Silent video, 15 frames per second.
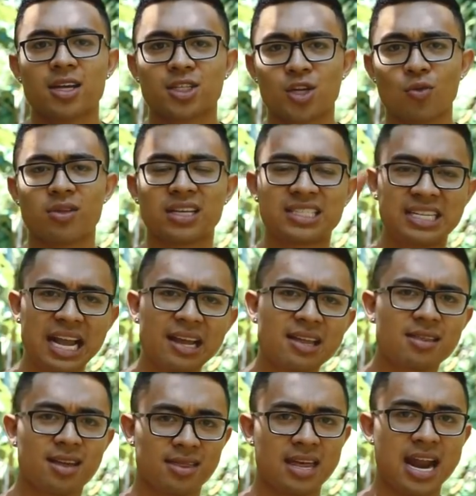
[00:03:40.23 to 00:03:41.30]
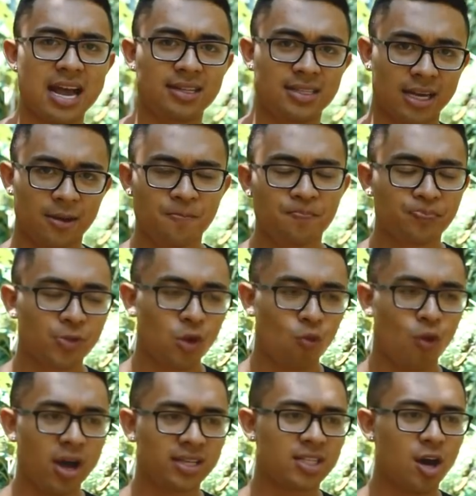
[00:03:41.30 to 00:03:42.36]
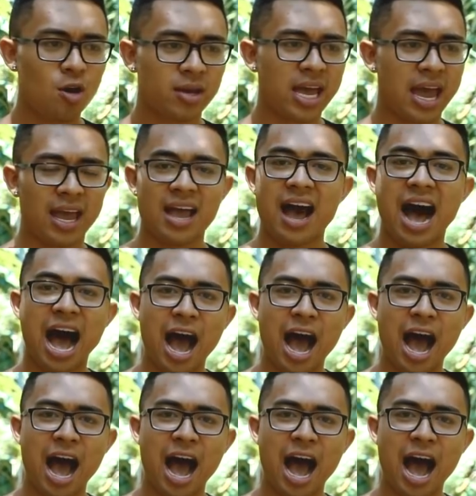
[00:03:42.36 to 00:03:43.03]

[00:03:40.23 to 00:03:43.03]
So the second thing that I did was, okay,